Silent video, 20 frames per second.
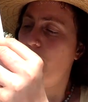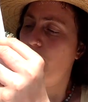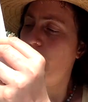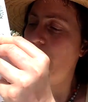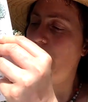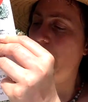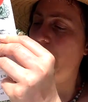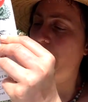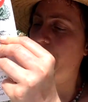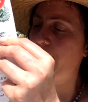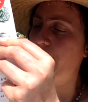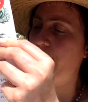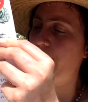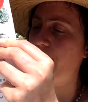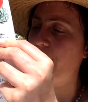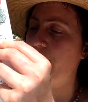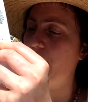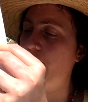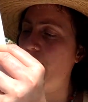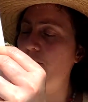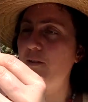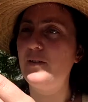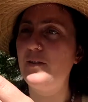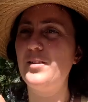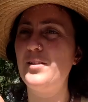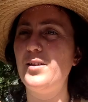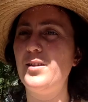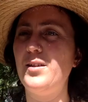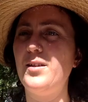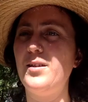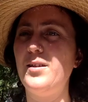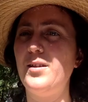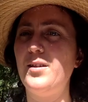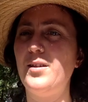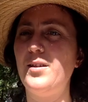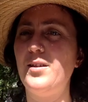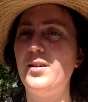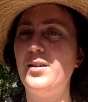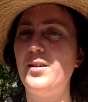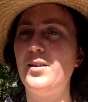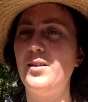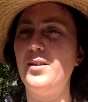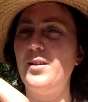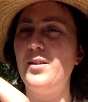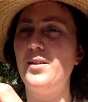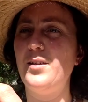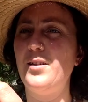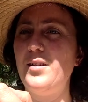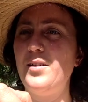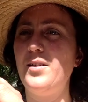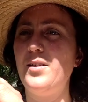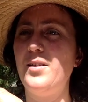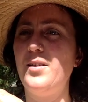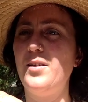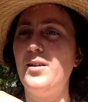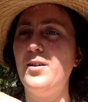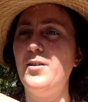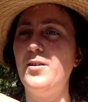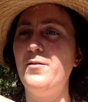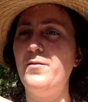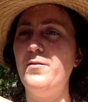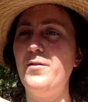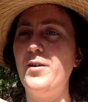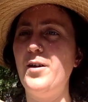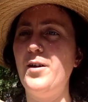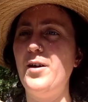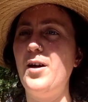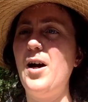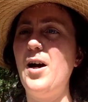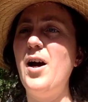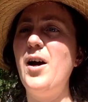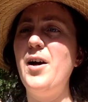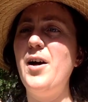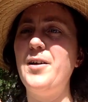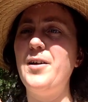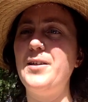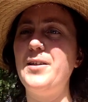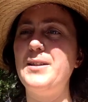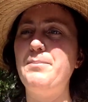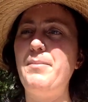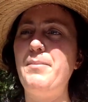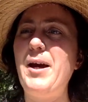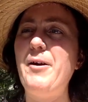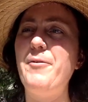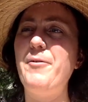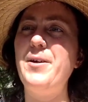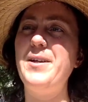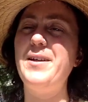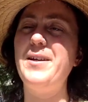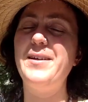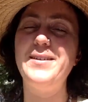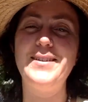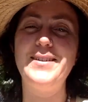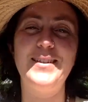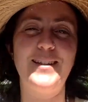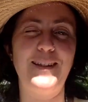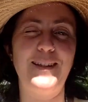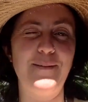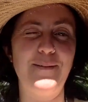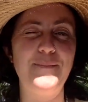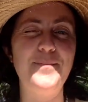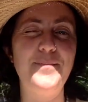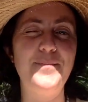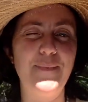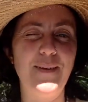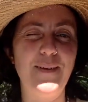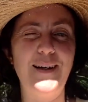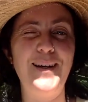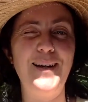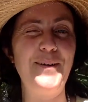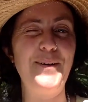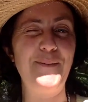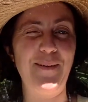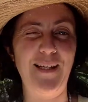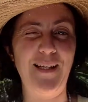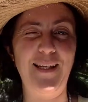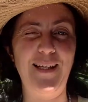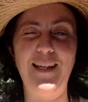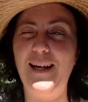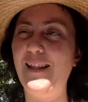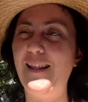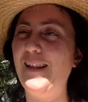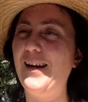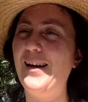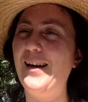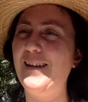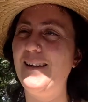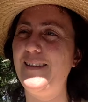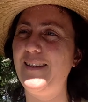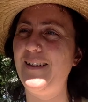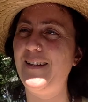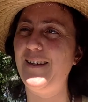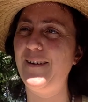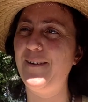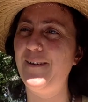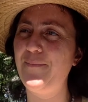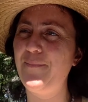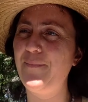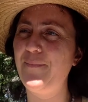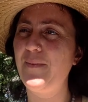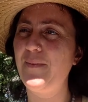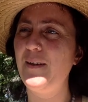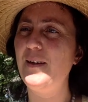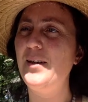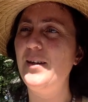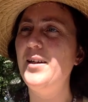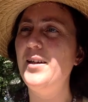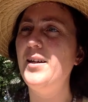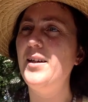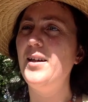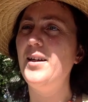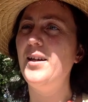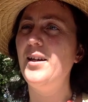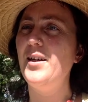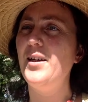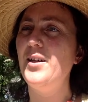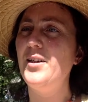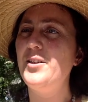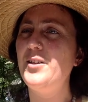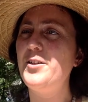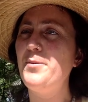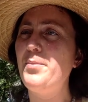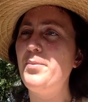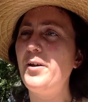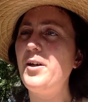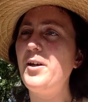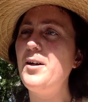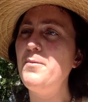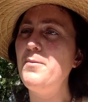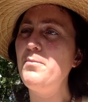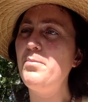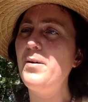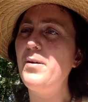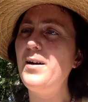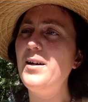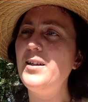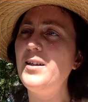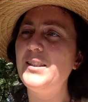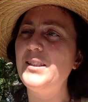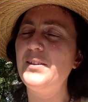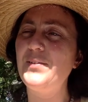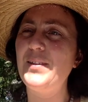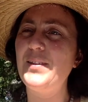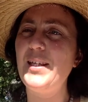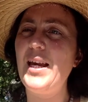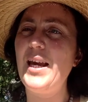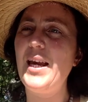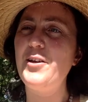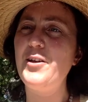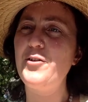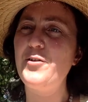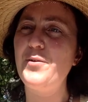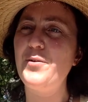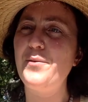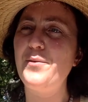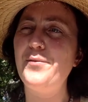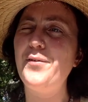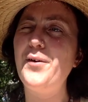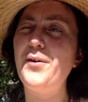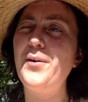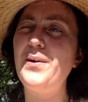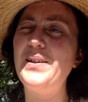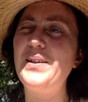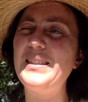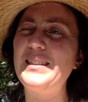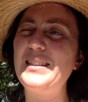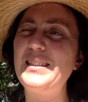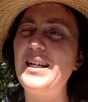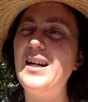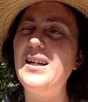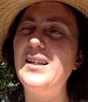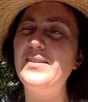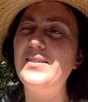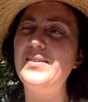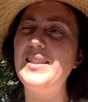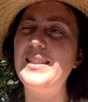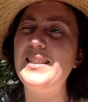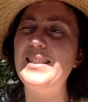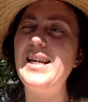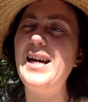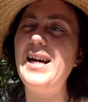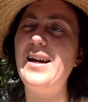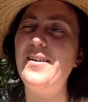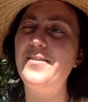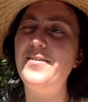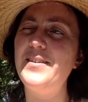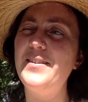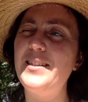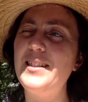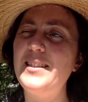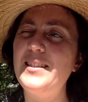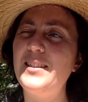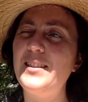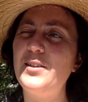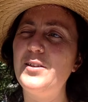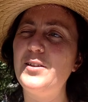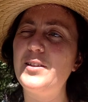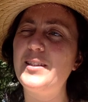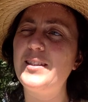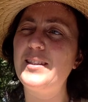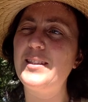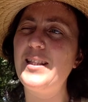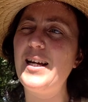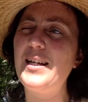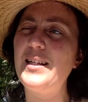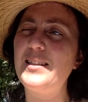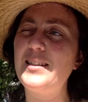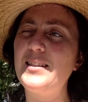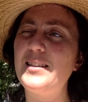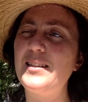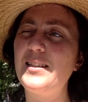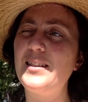urns buried under them. I really like that idea. To become part of the ancient forest after death, isn't that